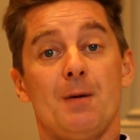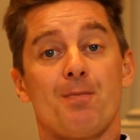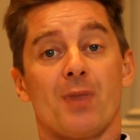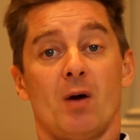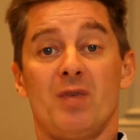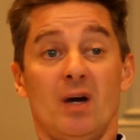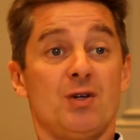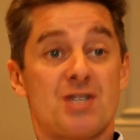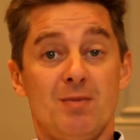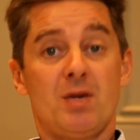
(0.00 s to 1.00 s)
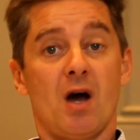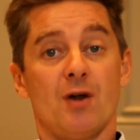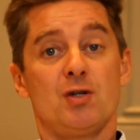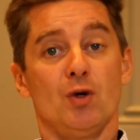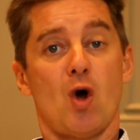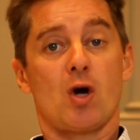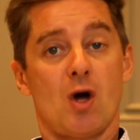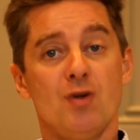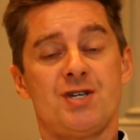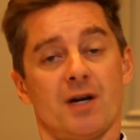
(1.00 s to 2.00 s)
And without a SIM card, you're not
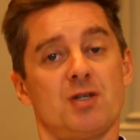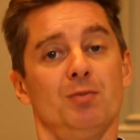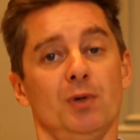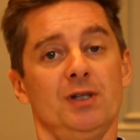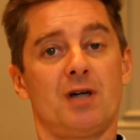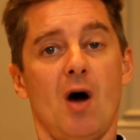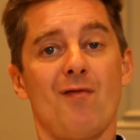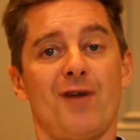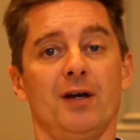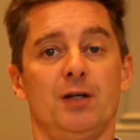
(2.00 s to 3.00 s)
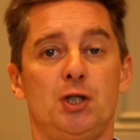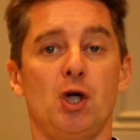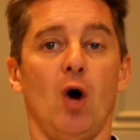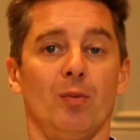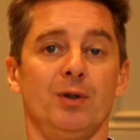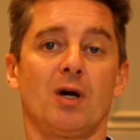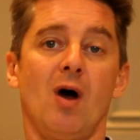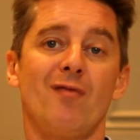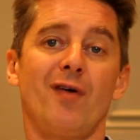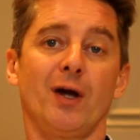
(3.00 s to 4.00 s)
contactable. You can't find a job. You
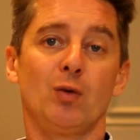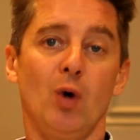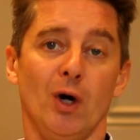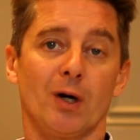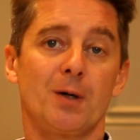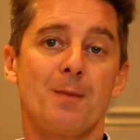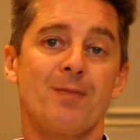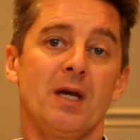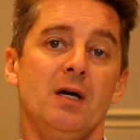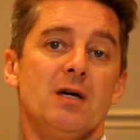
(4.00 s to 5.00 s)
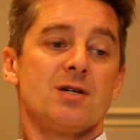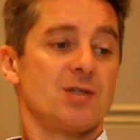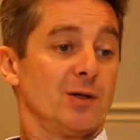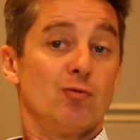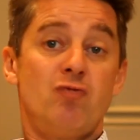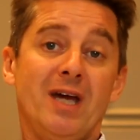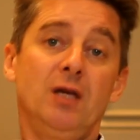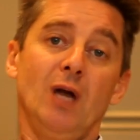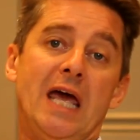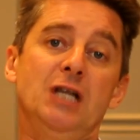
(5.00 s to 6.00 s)
can't find work. So the
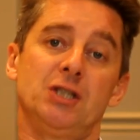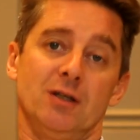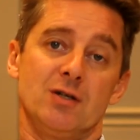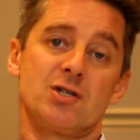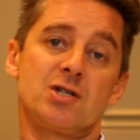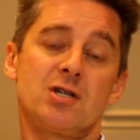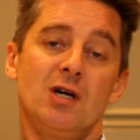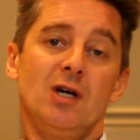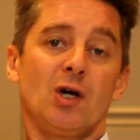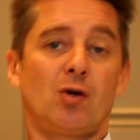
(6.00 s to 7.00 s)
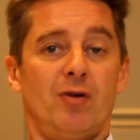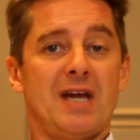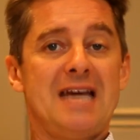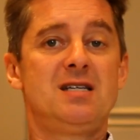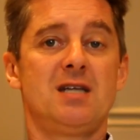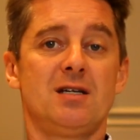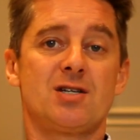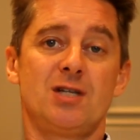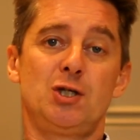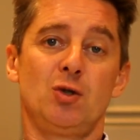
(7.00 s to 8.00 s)
regulations created a
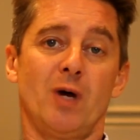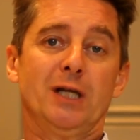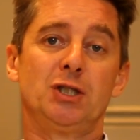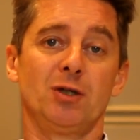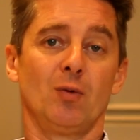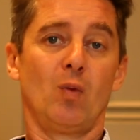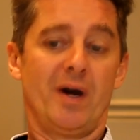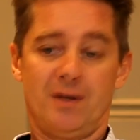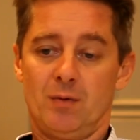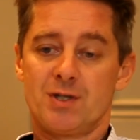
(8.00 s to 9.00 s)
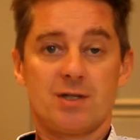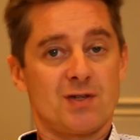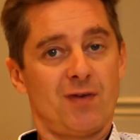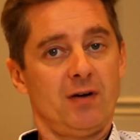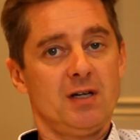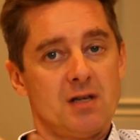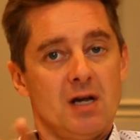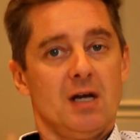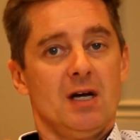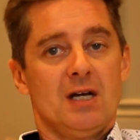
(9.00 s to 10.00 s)
situation where there was this very
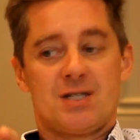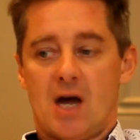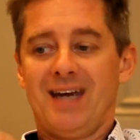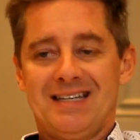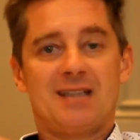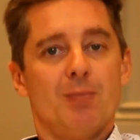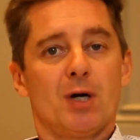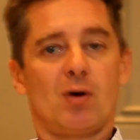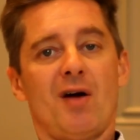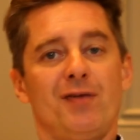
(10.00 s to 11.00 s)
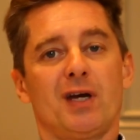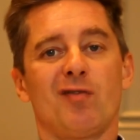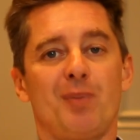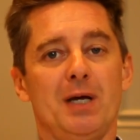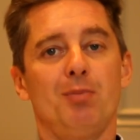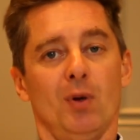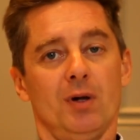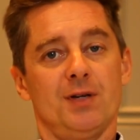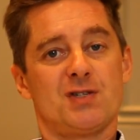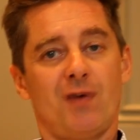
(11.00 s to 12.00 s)
tight demographic of people,
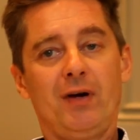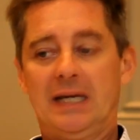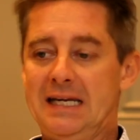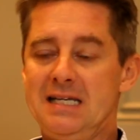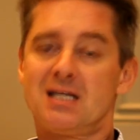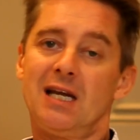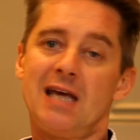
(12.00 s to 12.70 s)
this very easily